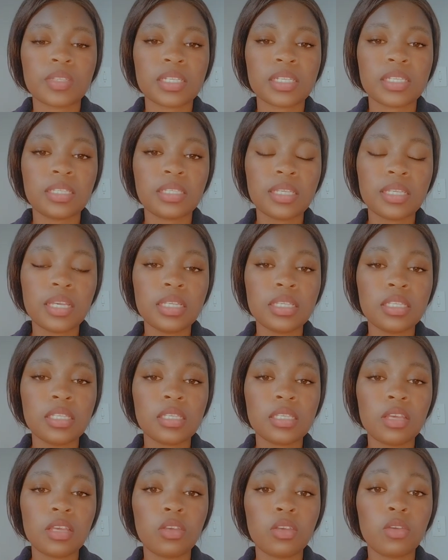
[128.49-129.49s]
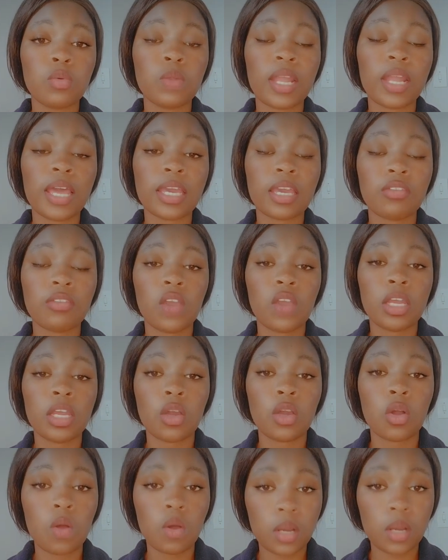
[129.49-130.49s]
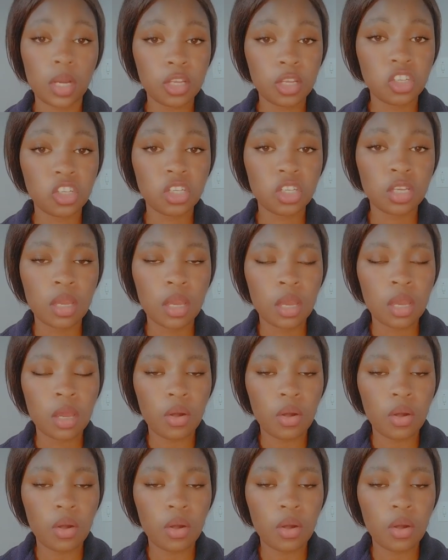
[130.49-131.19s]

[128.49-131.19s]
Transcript: since, like, if you're in a college,